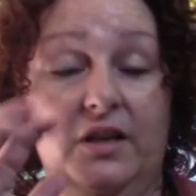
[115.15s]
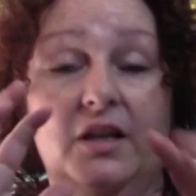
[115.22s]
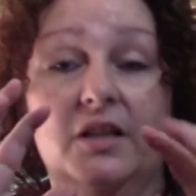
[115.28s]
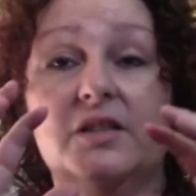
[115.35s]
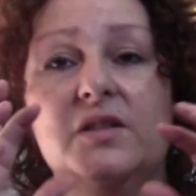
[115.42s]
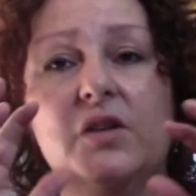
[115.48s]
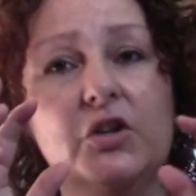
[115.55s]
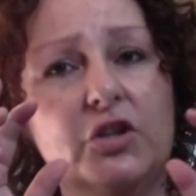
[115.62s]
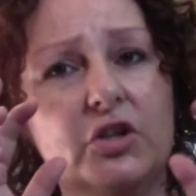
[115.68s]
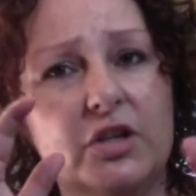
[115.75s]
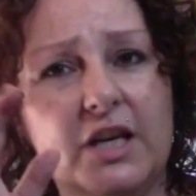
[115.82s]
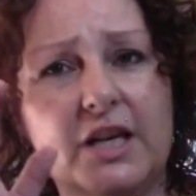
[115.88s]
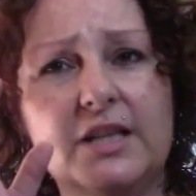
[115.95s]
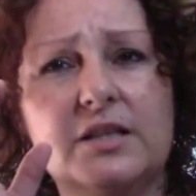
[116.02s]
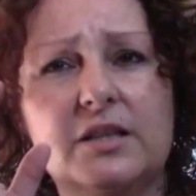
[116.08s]
So you
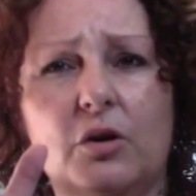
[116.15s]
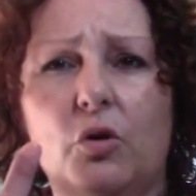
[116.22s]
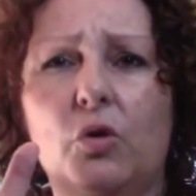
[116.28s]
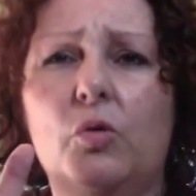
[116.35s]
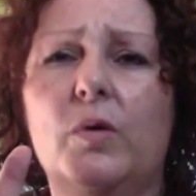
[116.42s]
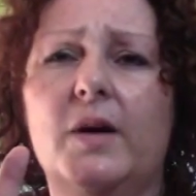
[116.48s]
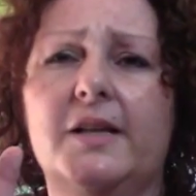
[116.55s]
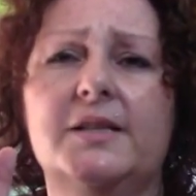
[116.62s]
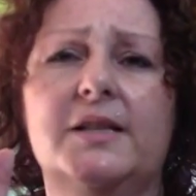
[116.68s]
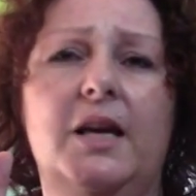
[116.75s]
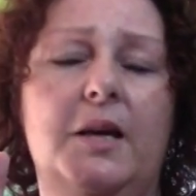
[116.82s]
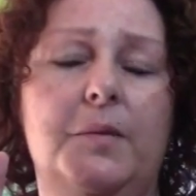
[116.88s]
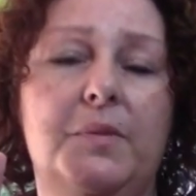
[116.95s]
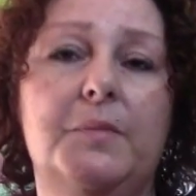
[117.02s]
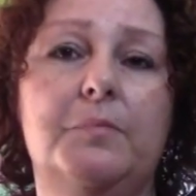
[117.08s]
need to always
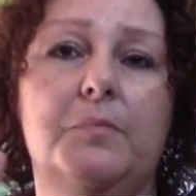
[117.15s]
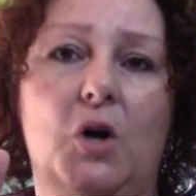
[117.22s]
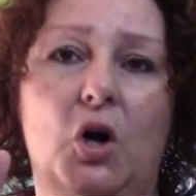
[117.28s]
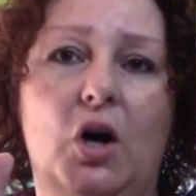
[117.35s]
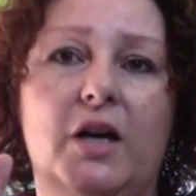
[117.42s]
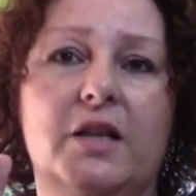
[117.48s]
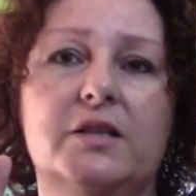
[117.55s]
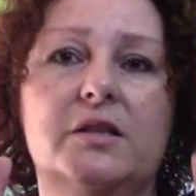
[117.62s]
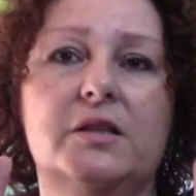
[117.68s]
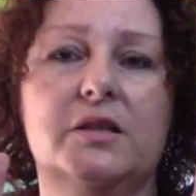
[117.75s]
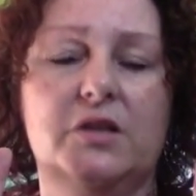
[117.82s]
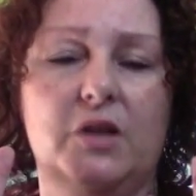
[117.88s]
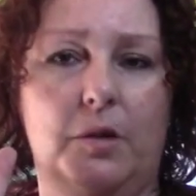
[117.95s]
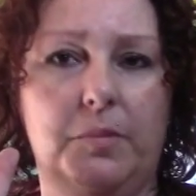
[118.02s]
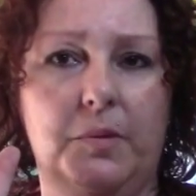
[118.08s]
keep in mind the
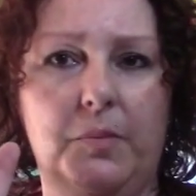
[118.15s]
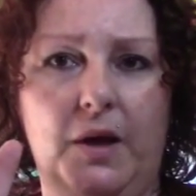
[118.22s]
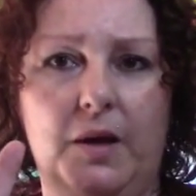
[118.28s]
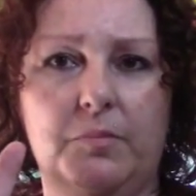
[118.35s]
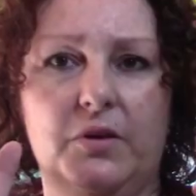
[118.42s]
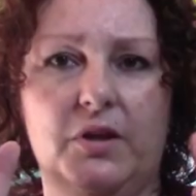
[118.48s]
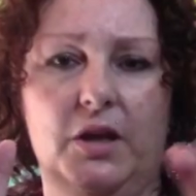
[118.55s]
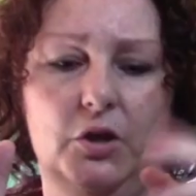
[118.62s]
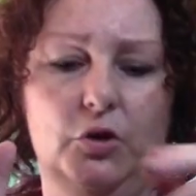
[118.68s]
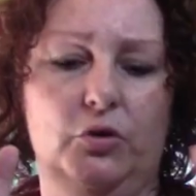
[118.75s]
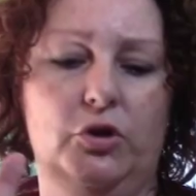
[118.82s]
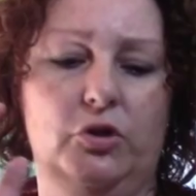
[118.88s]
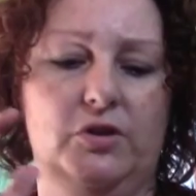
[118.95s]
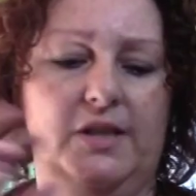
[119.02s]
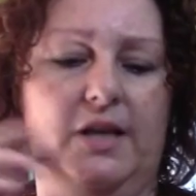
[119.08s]
type of paper that you're
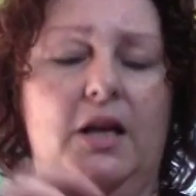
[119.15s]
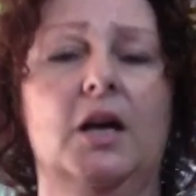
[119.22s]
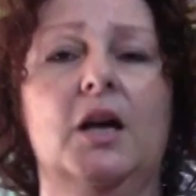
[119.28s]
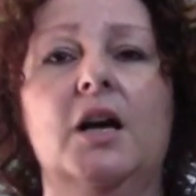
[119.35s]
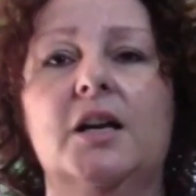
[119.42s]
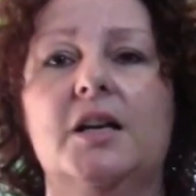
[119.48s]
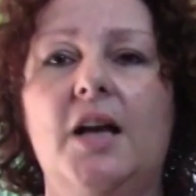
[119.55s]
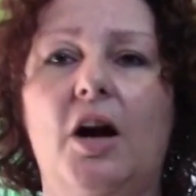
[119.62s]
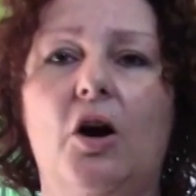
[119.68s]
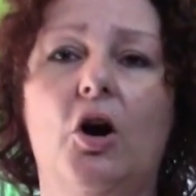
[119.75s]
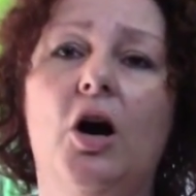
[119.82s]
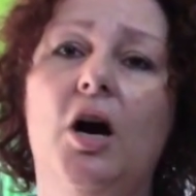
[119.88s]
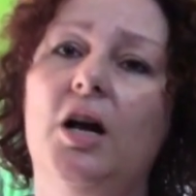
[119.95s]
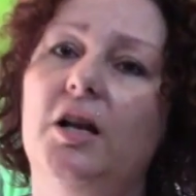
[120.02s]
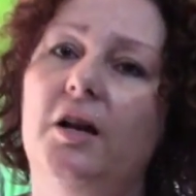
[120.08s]
using. Now,
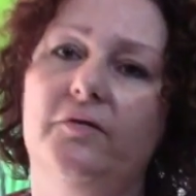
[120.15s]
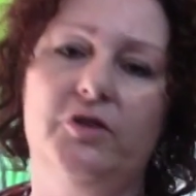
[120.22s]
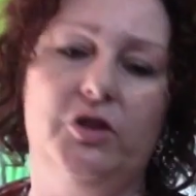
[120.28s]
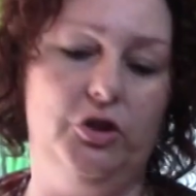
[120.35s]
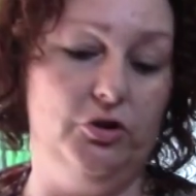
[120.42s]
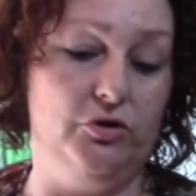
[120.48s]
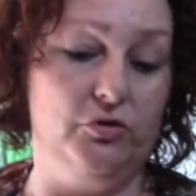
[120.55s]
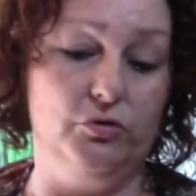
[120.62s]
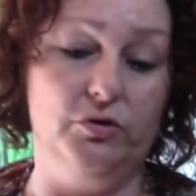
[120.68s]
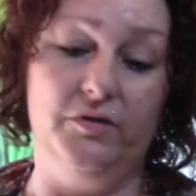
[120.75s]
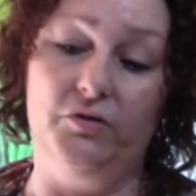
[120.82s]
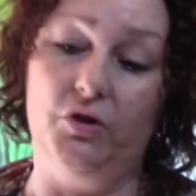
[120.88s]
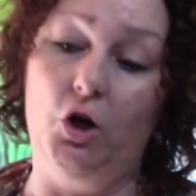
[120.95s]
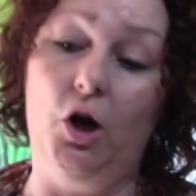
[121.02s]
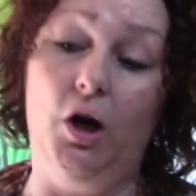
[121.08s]
I love to use all
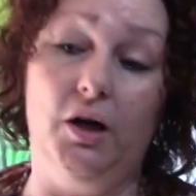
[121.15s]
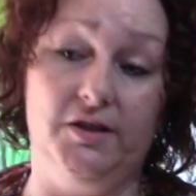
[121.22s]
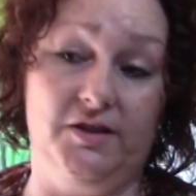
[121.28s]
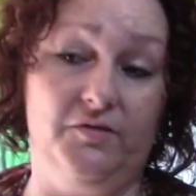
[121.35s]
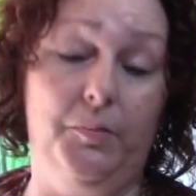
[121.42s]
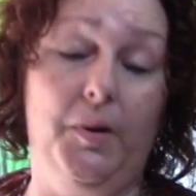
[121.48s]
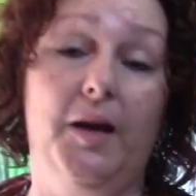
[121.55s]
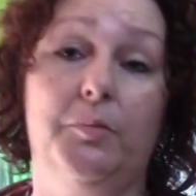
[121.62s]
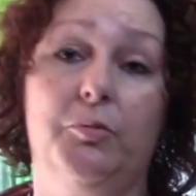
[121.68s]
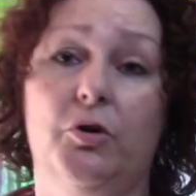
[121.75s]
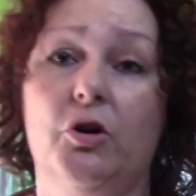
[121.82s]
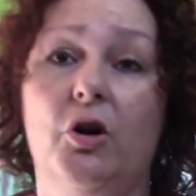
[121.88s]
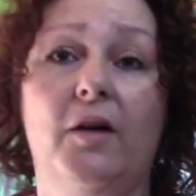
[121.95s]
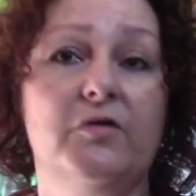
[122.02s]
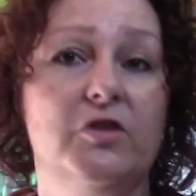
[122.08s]
different kinds of paper, and
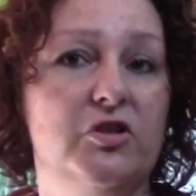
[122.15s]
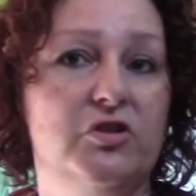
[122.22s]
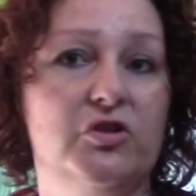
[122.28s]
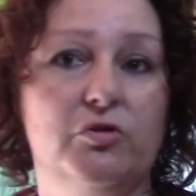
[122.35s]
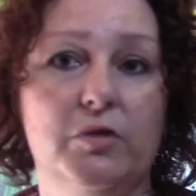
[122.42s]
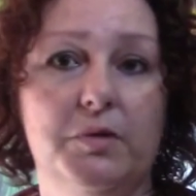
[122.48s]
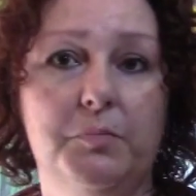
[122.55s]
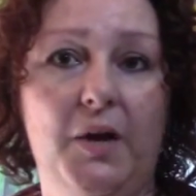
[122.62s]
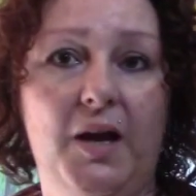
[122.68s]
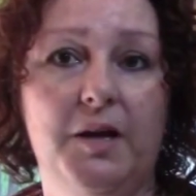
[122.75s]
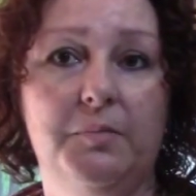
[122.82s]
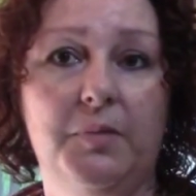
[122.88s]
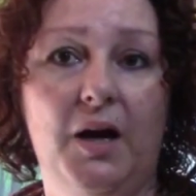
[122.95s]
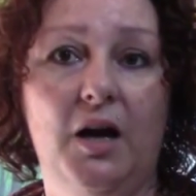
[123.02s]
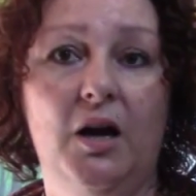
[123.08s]
I've used grid
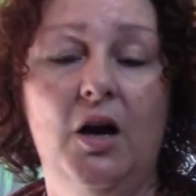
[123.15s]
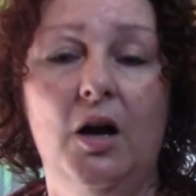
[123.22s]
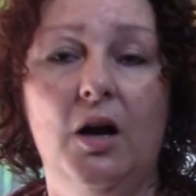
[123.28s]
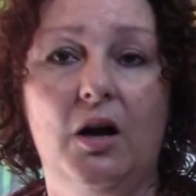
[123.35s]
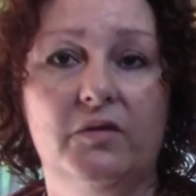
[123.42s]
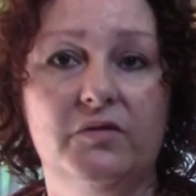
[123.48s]
paper, I've